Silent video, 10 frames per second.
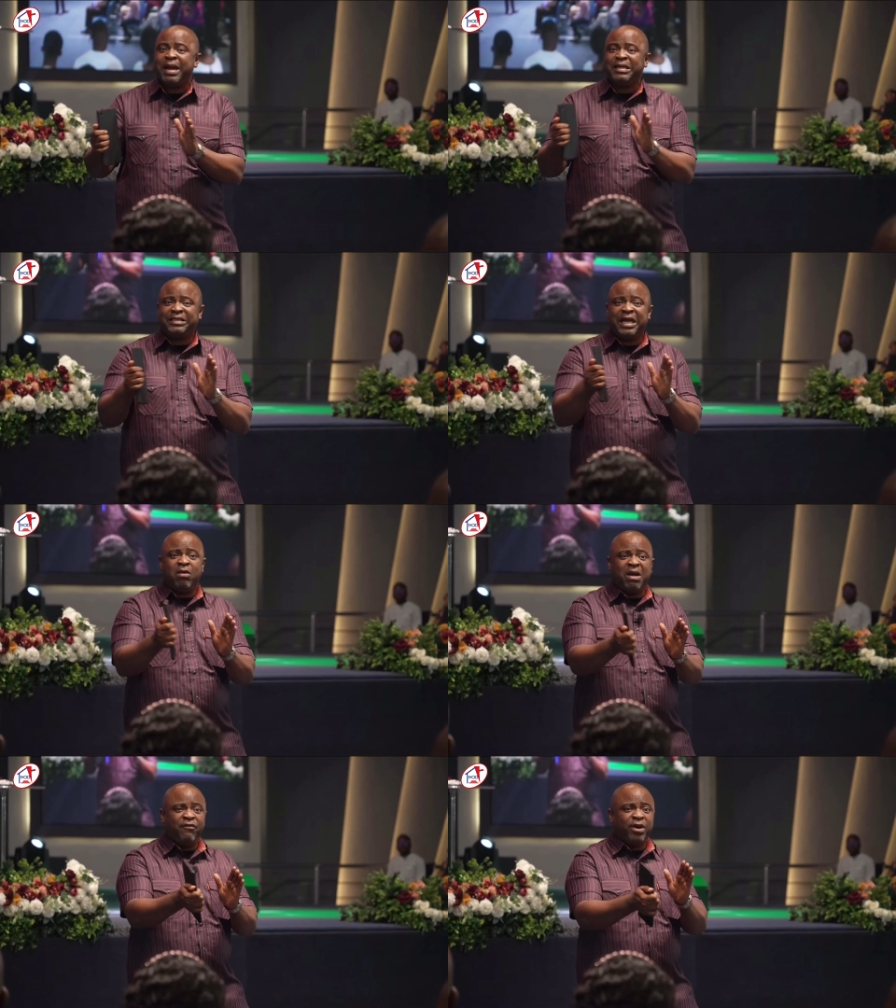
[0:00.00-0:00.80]
under the
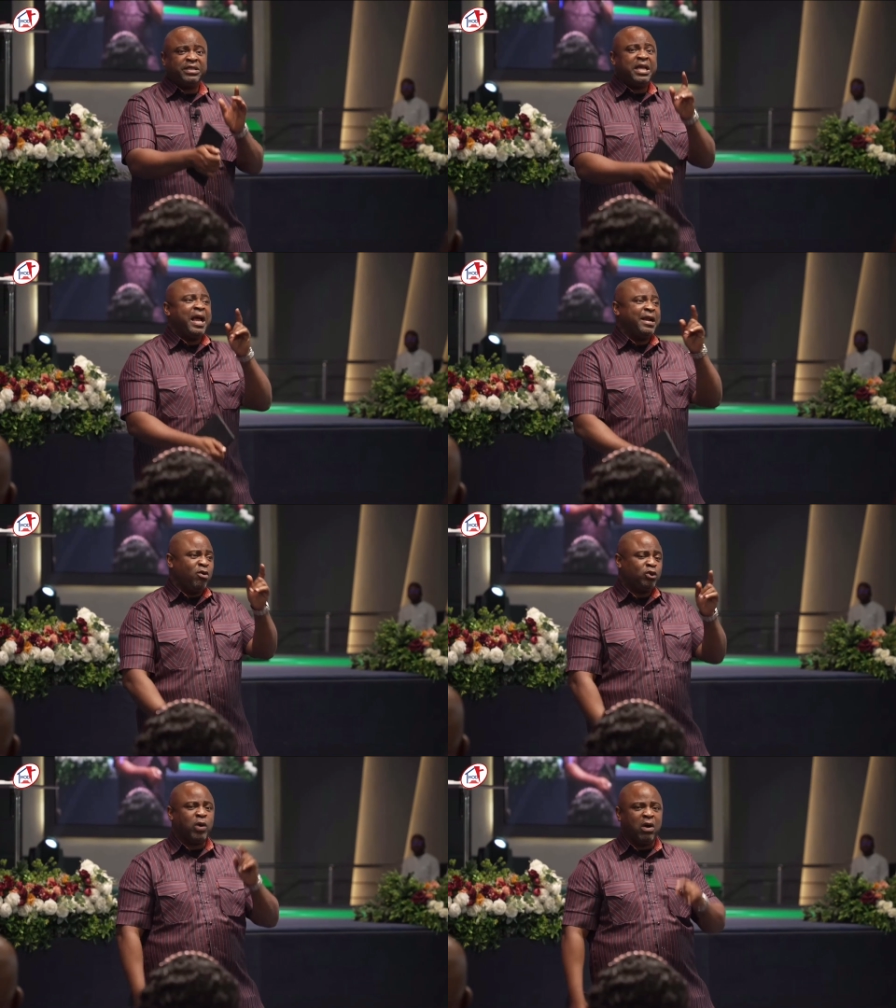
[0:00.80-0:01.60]
sound of my voice, here
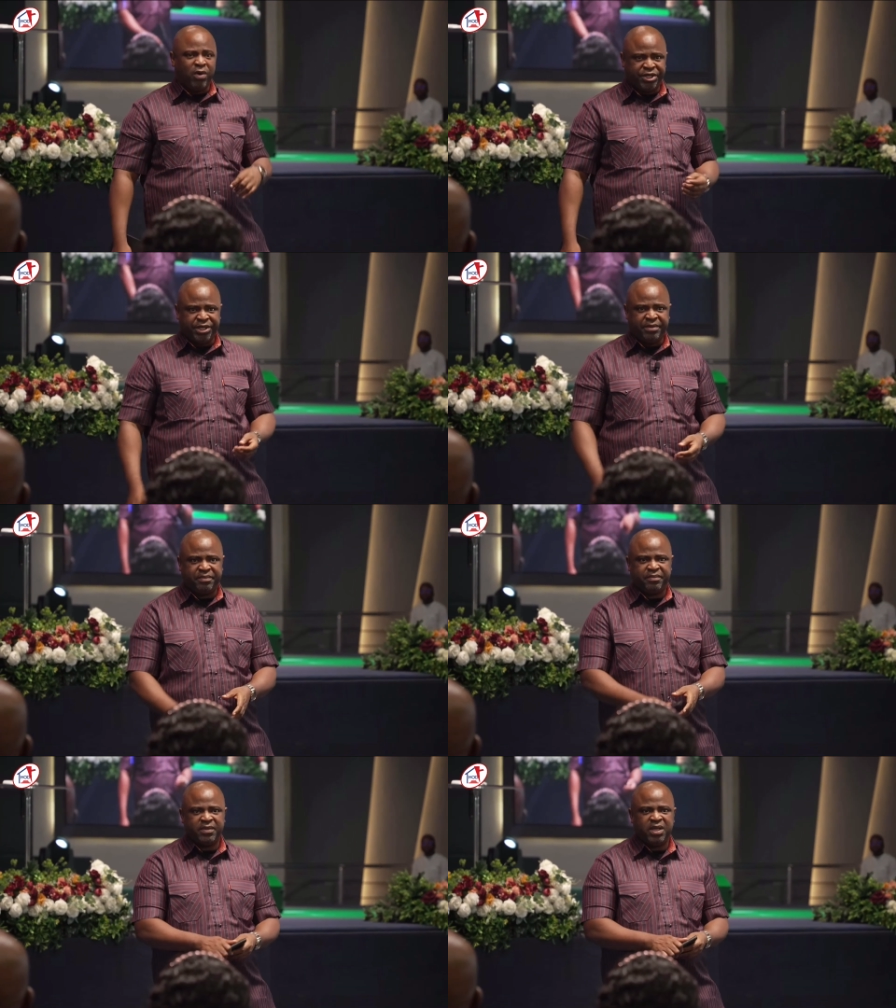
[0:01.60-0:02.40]
and those who are
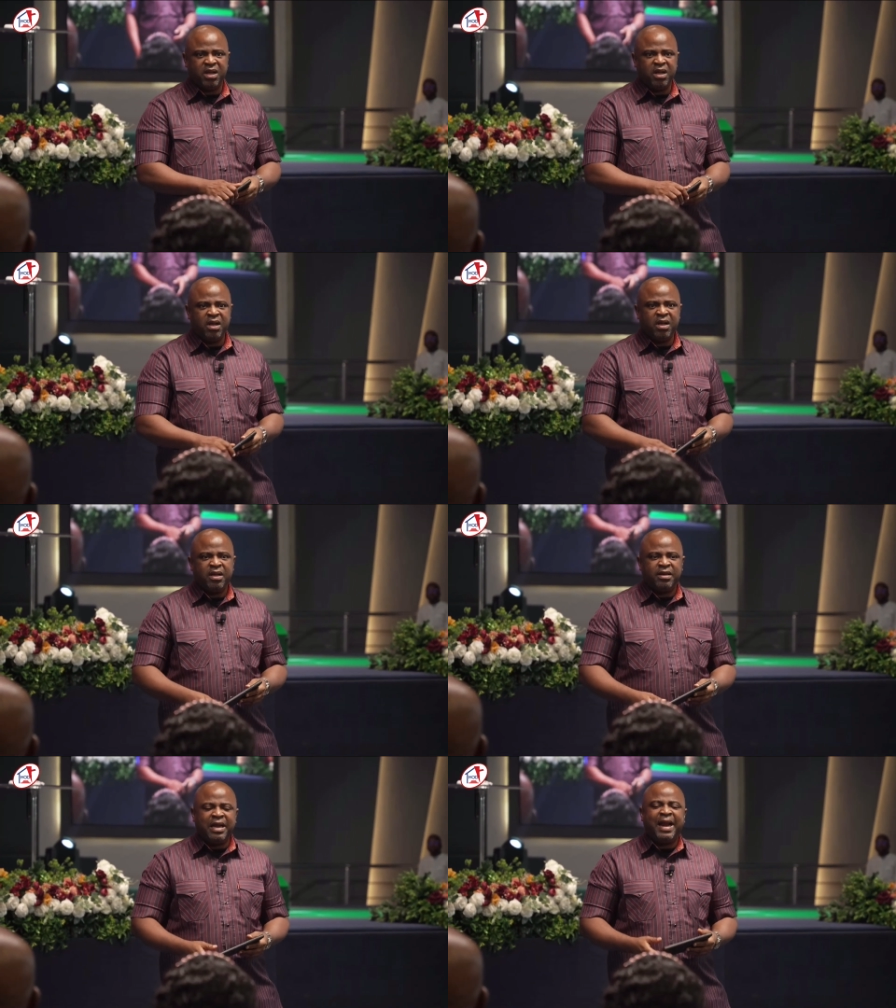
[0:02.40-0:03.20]
watching,
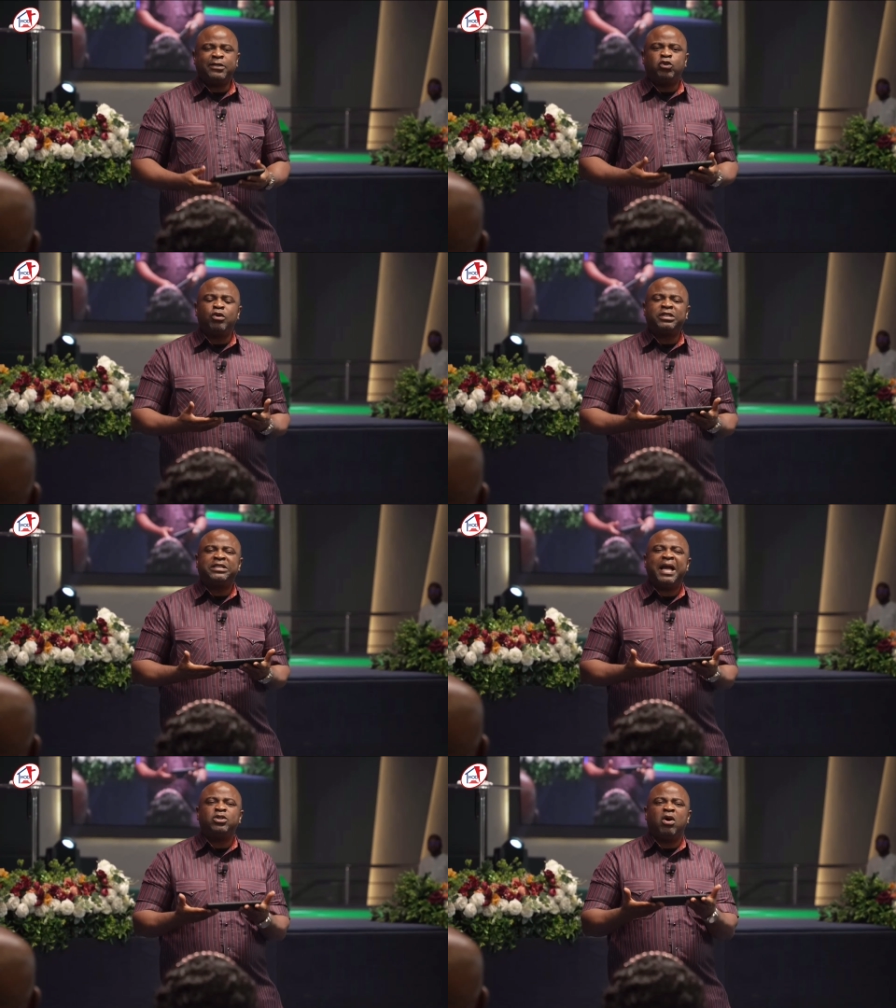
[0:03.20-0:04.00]
there are two
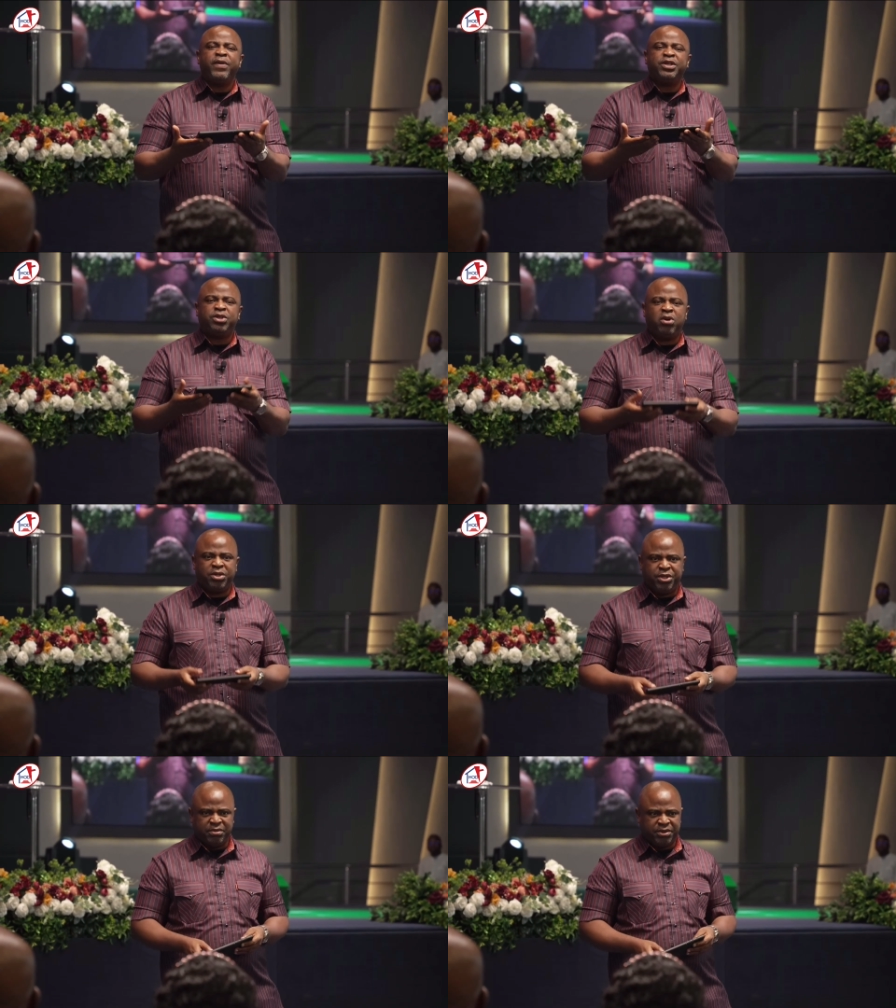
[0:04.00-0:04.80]
sets of
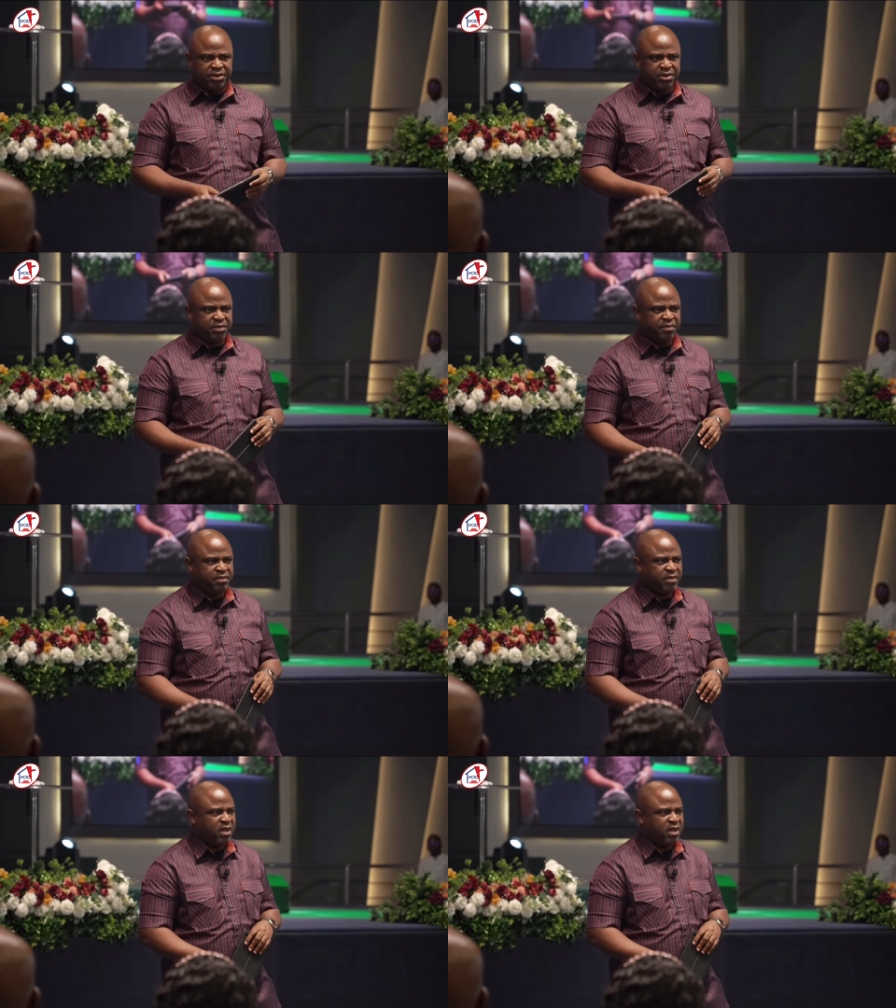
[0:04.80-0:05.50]
instructions.